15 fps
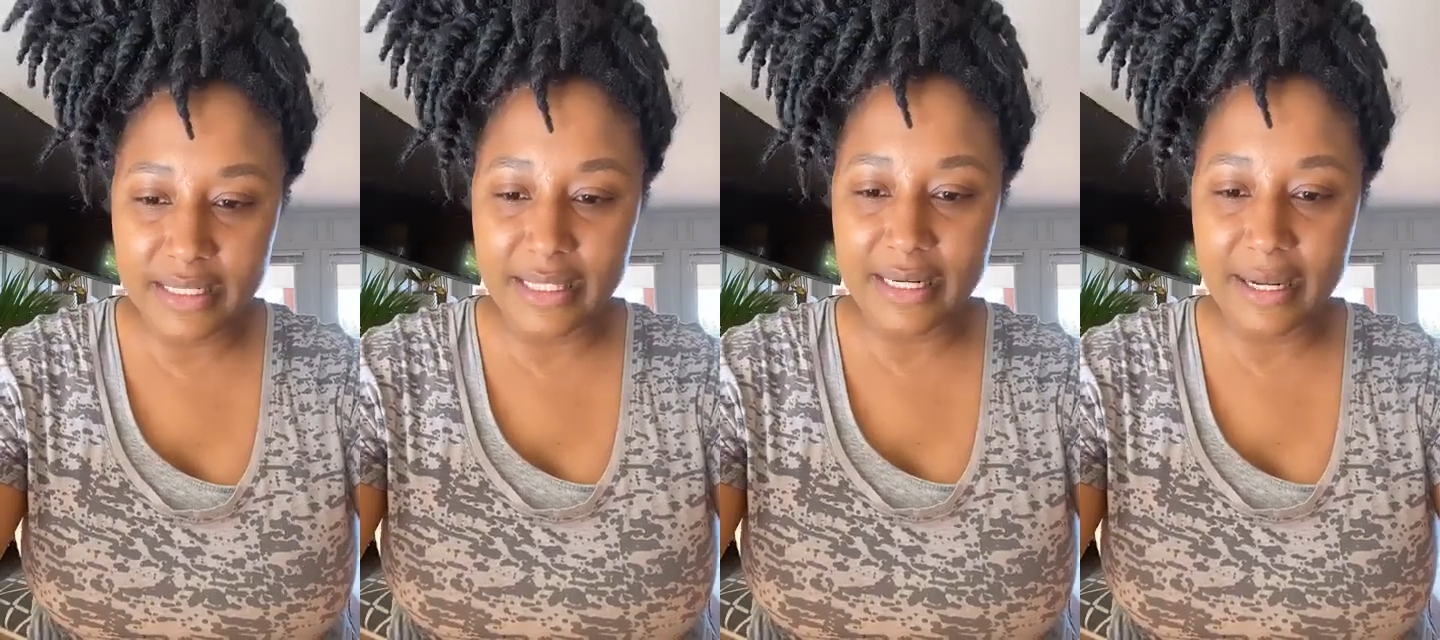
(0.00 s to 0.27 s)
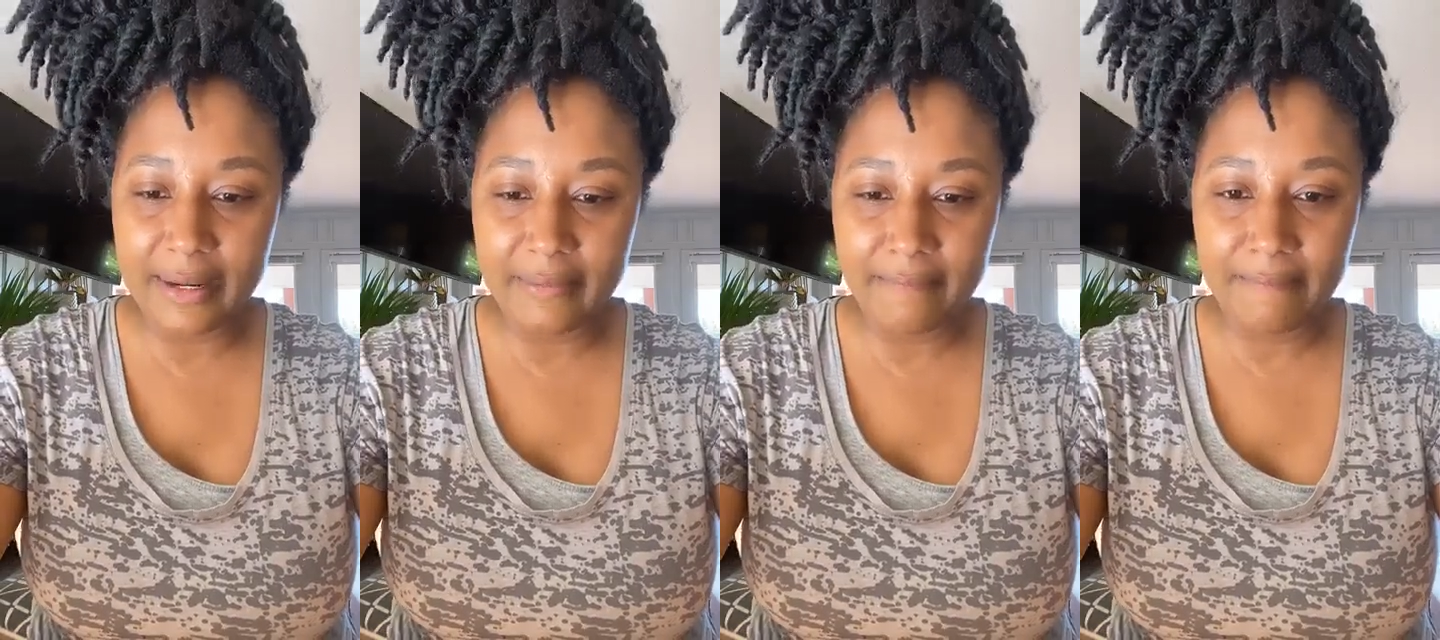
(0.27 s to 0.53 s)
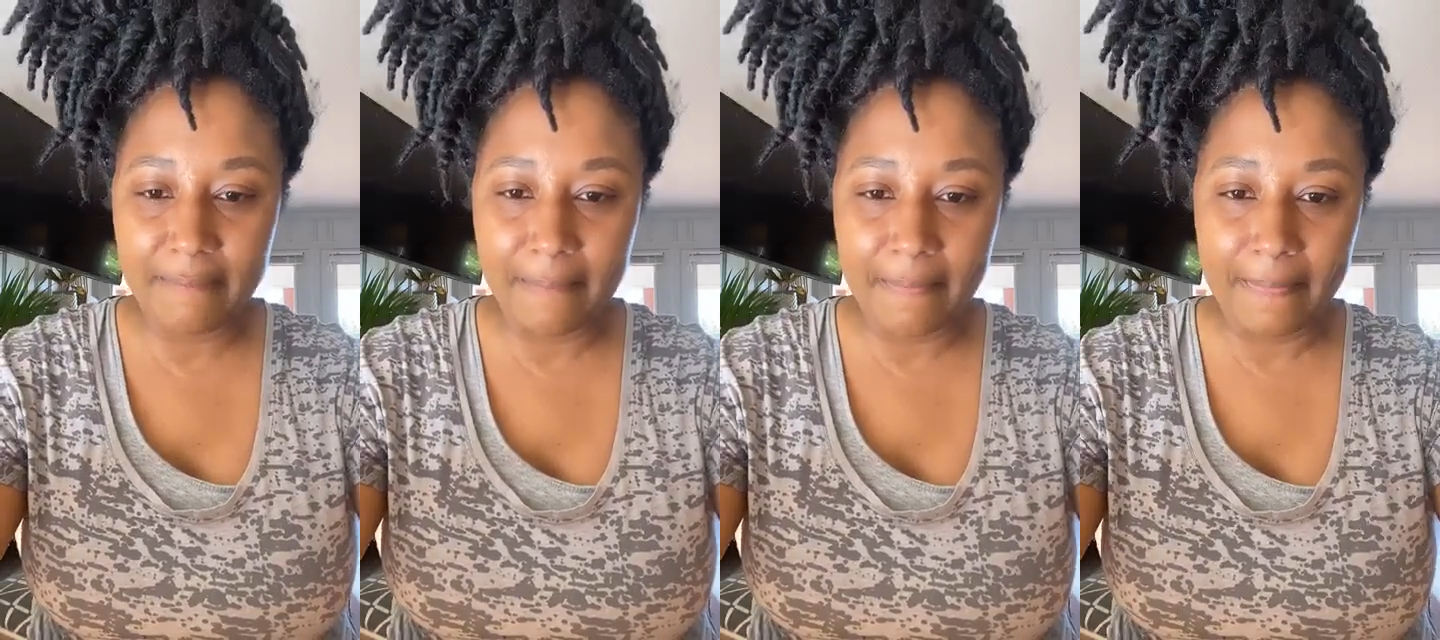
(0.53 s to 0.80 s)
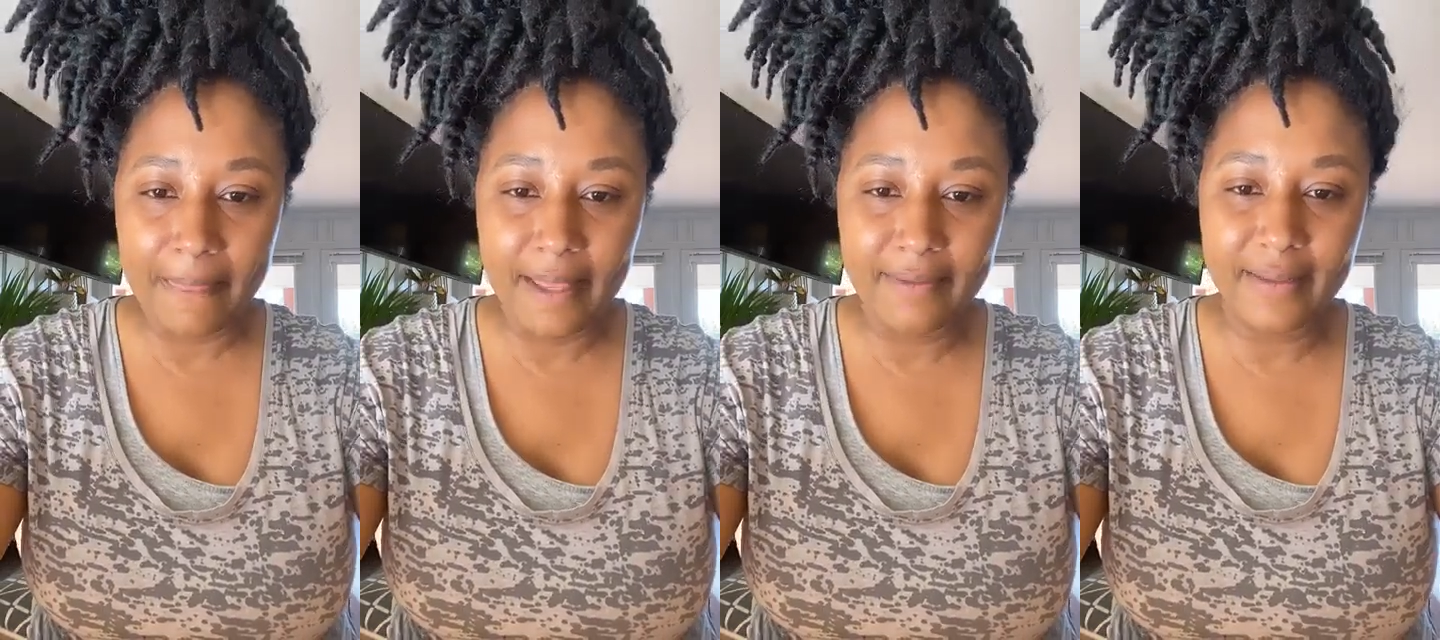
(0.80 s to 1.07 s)
DNA.
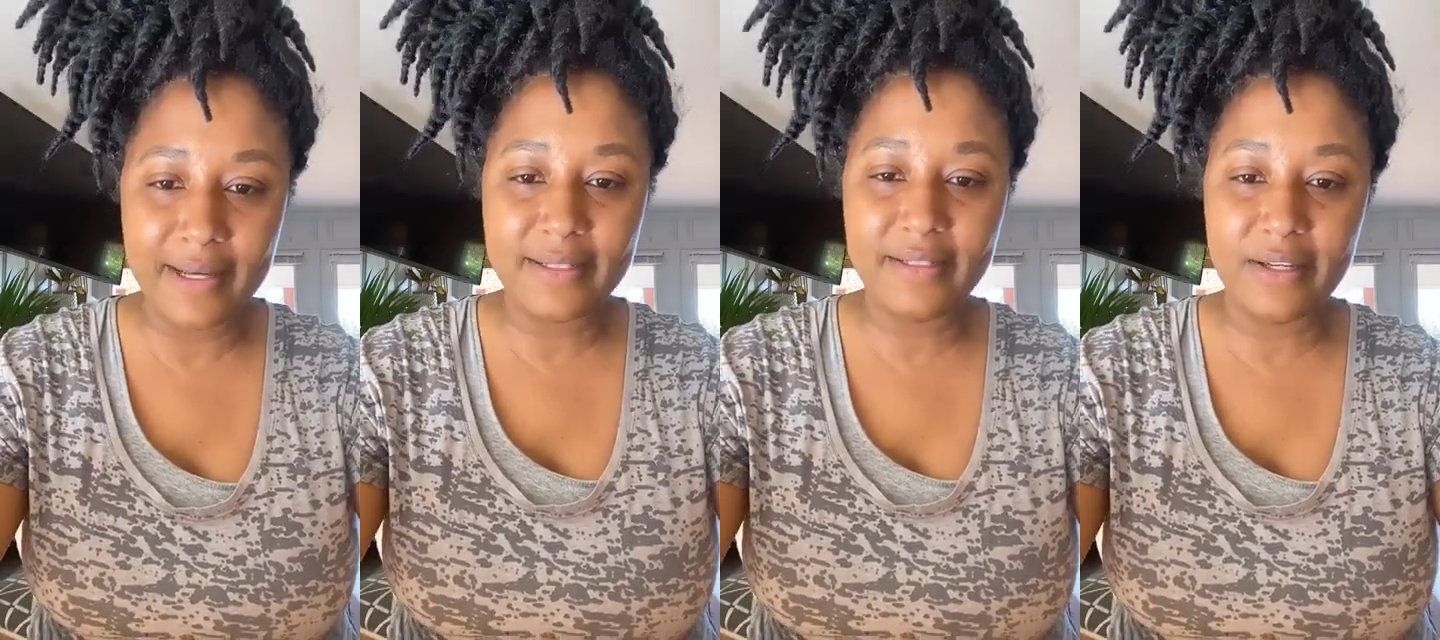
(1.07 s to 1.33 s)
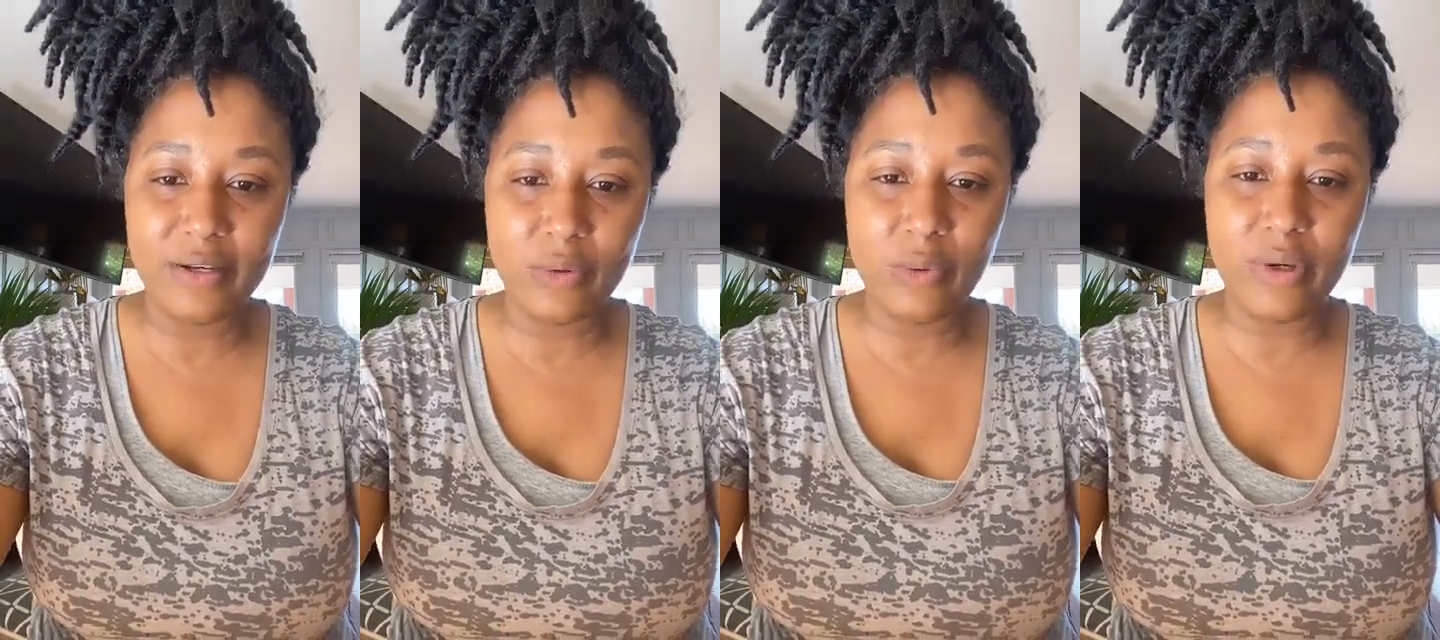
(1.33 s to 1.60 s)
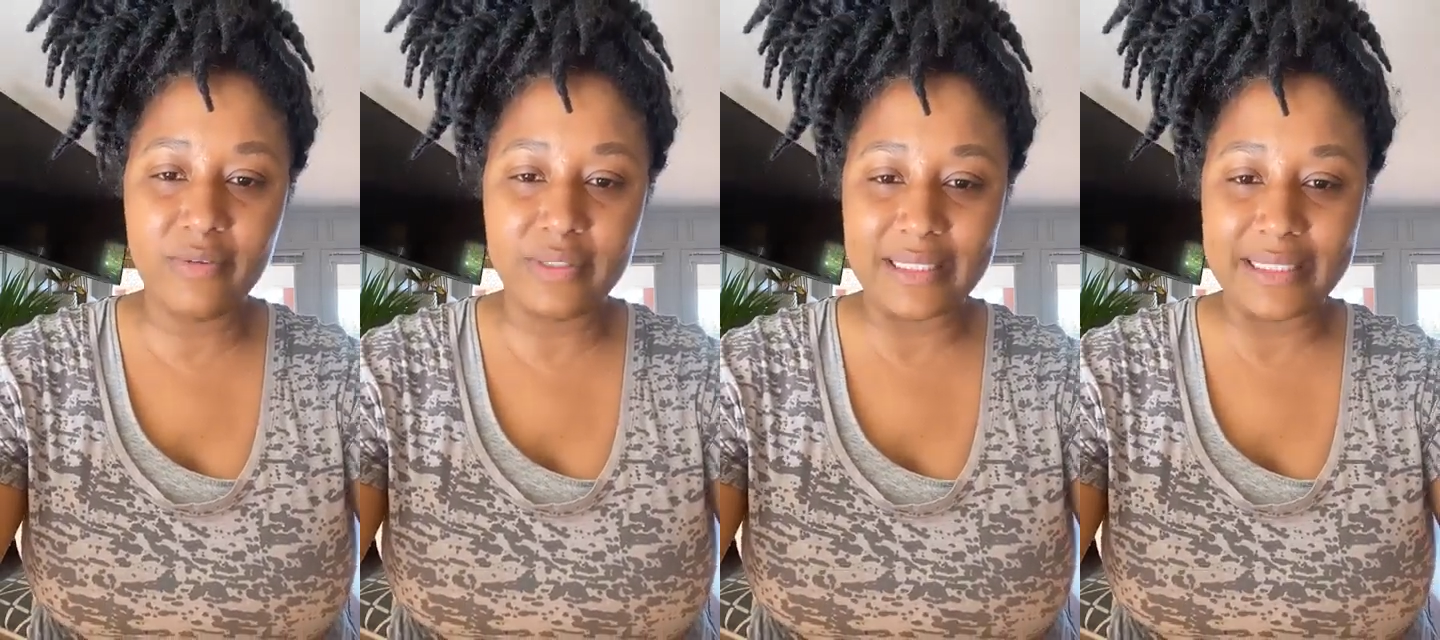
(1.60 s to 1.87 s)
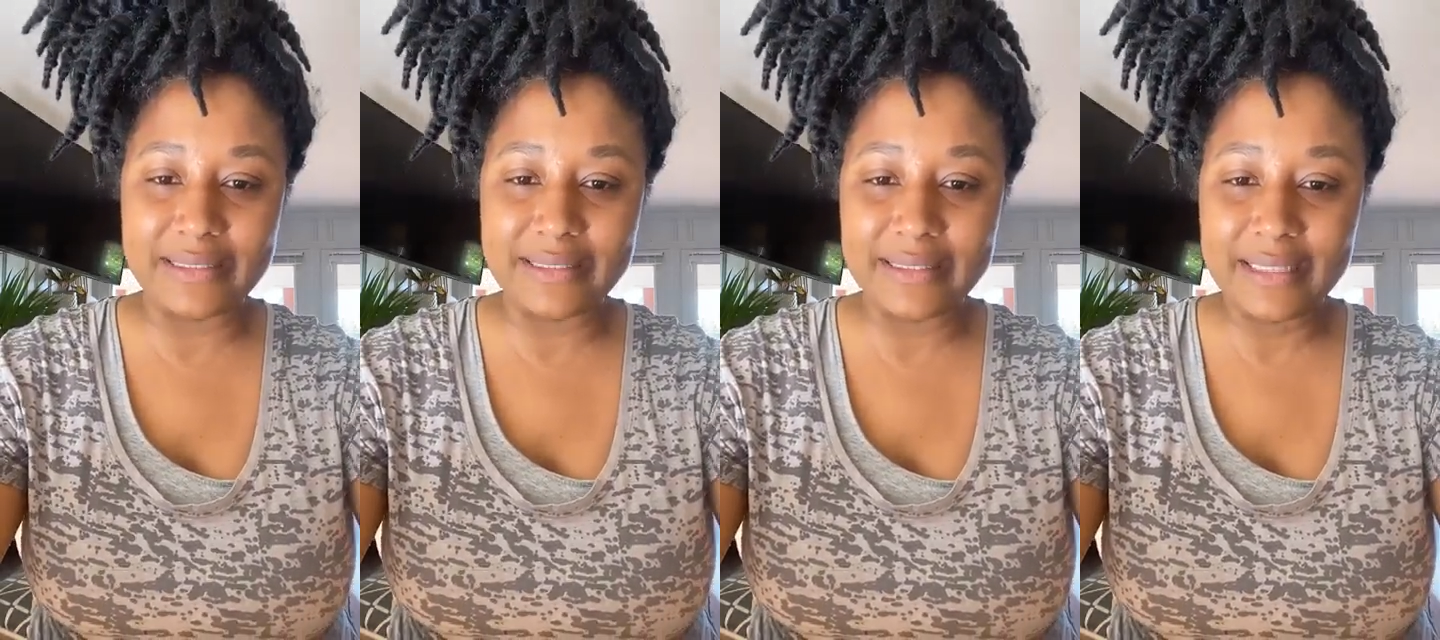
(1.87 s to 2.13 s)
That's the
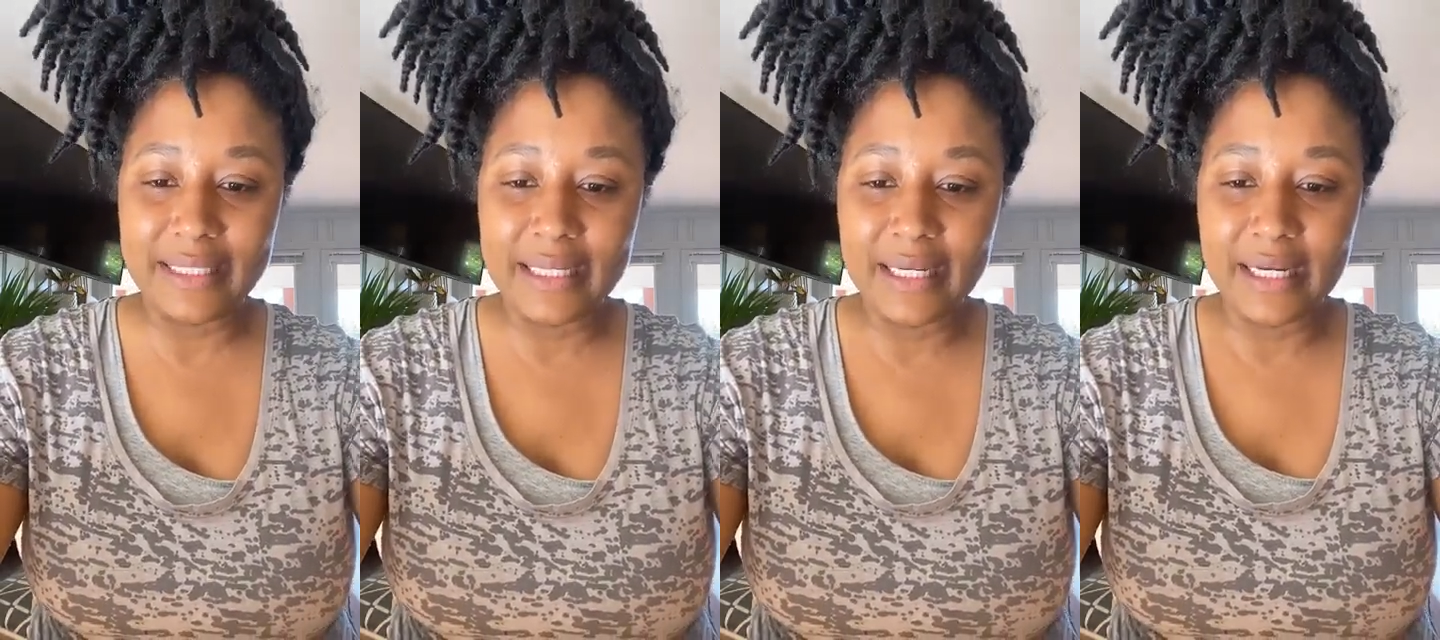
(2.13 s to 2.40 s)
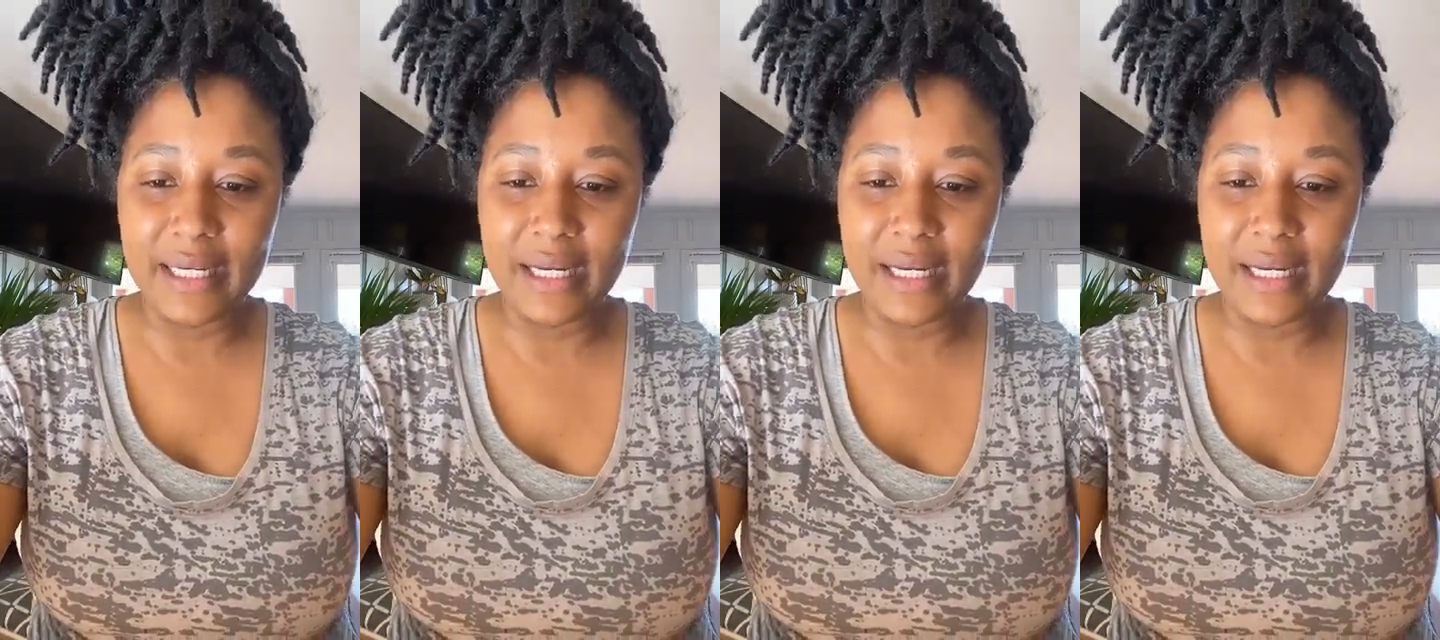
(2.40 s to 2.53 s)
equivalent